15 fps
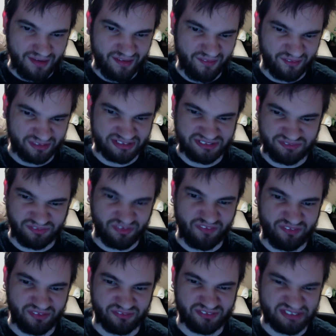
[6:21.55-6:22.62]
Or
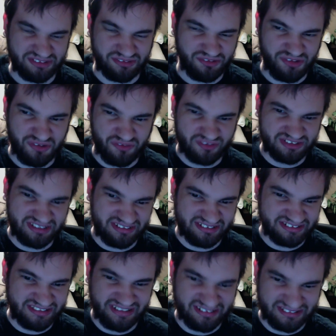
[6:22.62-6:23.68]
rather, than a single universe and
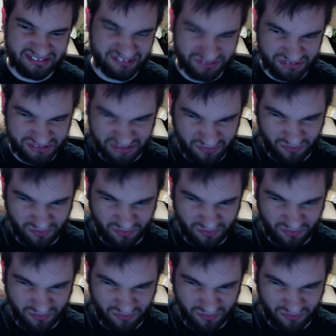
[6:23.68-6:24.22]
its denizens,